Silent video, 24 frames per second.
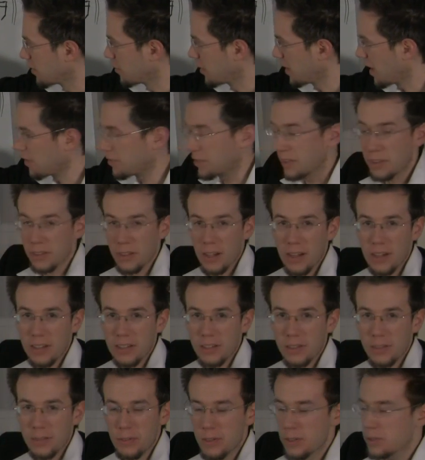we have the dot
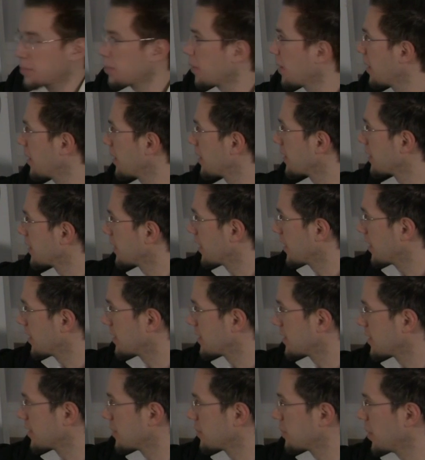in the first part, then
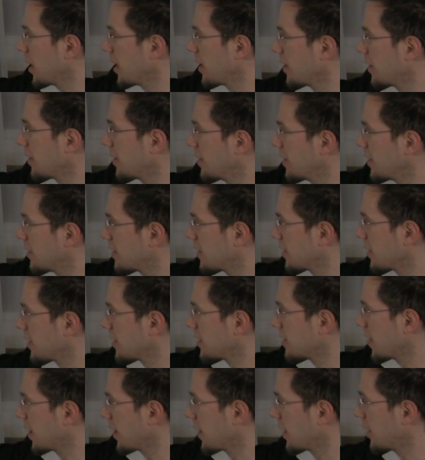it's in
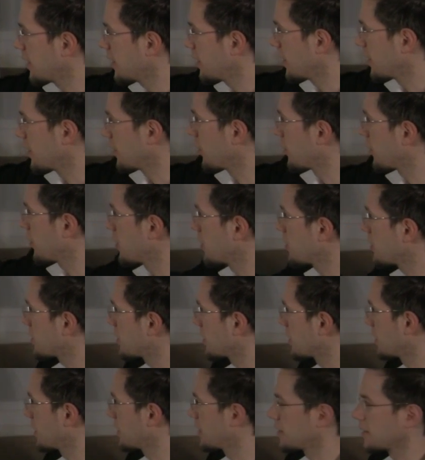the second, then the
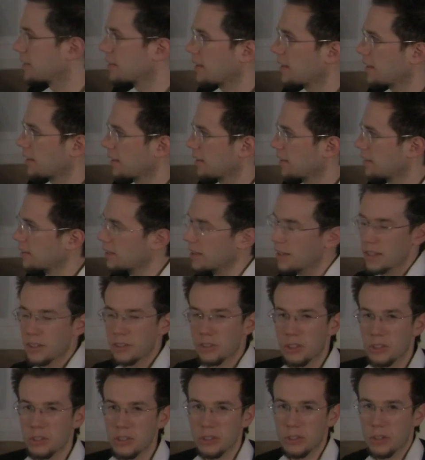first, and then the second.
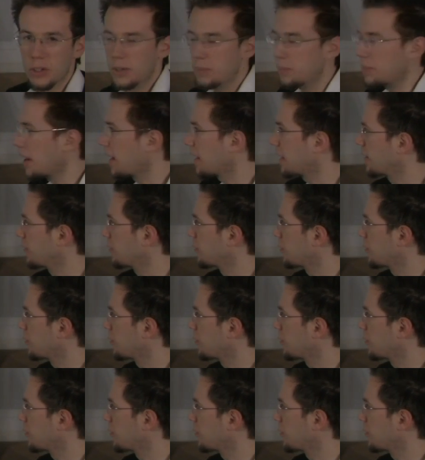So it's just going back